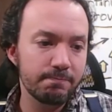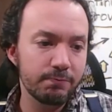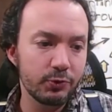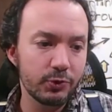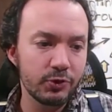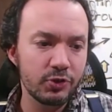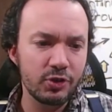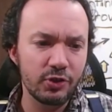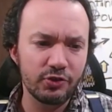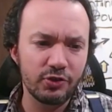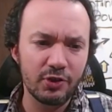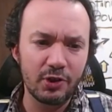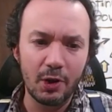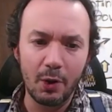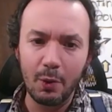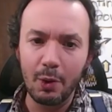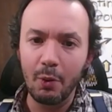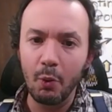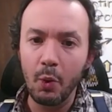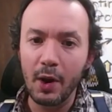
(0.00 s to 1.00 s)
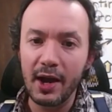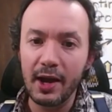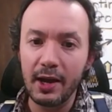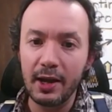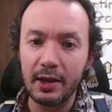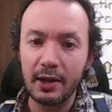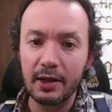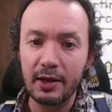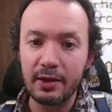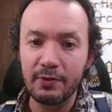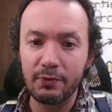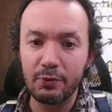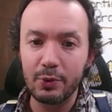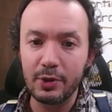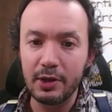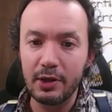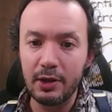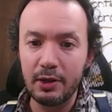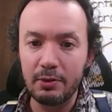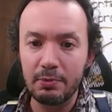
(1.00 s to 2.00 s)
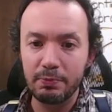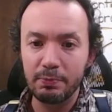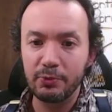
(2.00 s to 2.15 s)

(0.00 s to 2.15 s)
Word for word: just go away if we